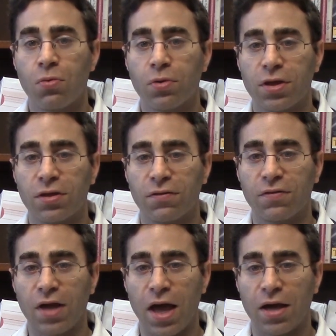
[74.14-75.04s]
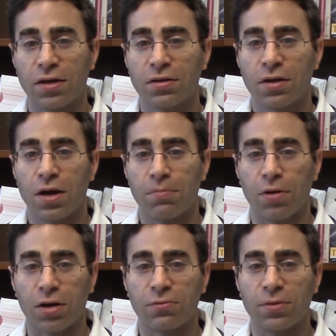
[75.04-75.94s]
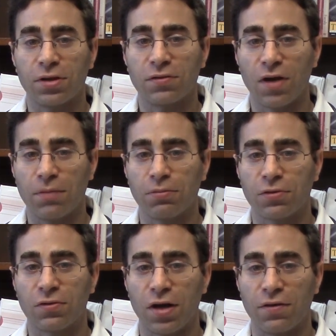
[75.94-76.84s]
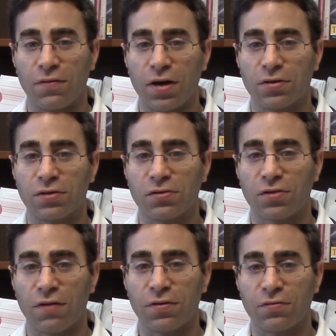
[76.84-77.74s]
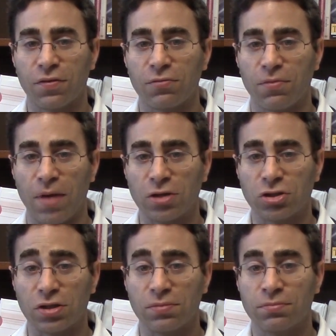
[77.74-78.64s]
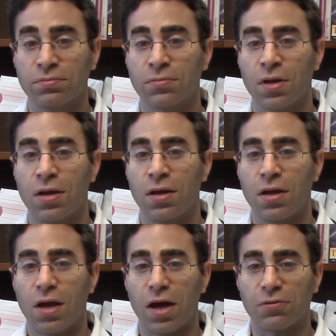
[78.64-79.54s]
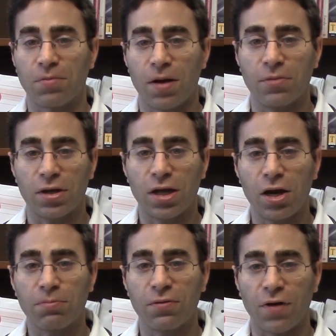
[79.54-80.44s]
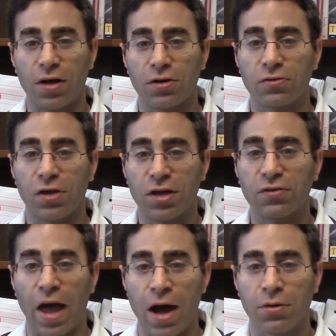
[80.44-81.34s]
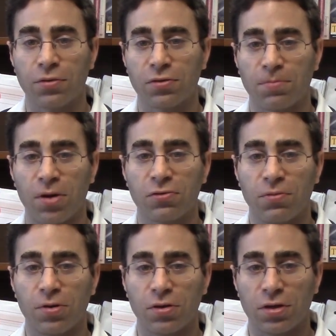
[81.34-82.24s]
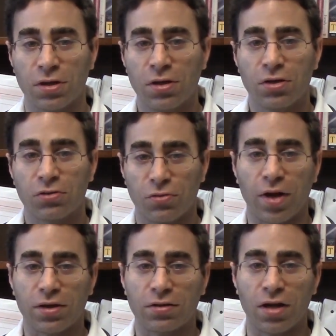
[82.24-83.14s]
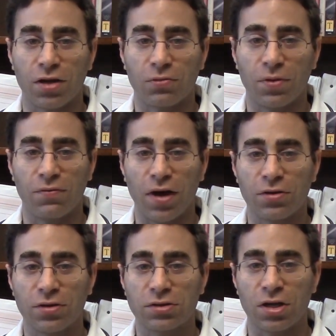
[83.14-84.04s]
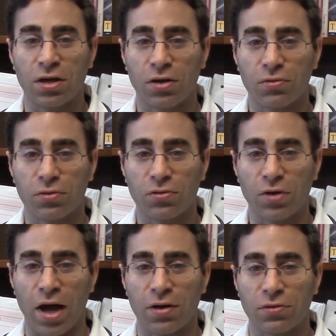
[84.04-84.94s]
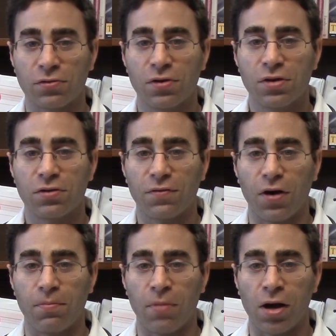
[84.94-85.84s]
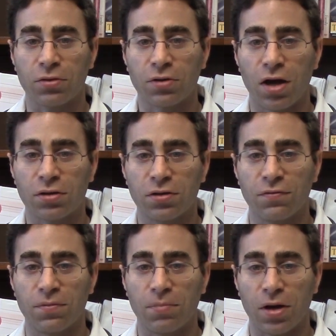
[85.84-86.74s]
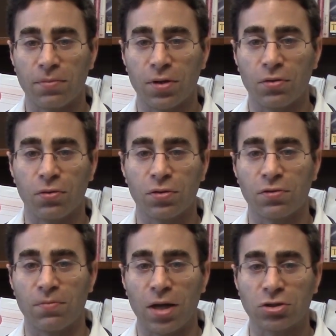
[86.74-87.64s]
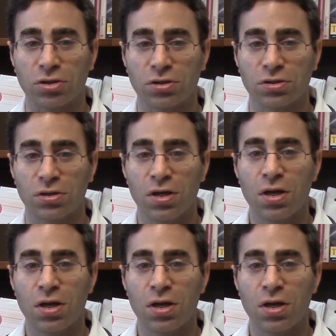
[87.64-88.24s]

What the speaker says: Within the VA, approximately 10% of veterans suffer from dementia. As primary care providers, it's our responsibility to recognize when veterans and other older adults develop mild cognitive impairment or dementias,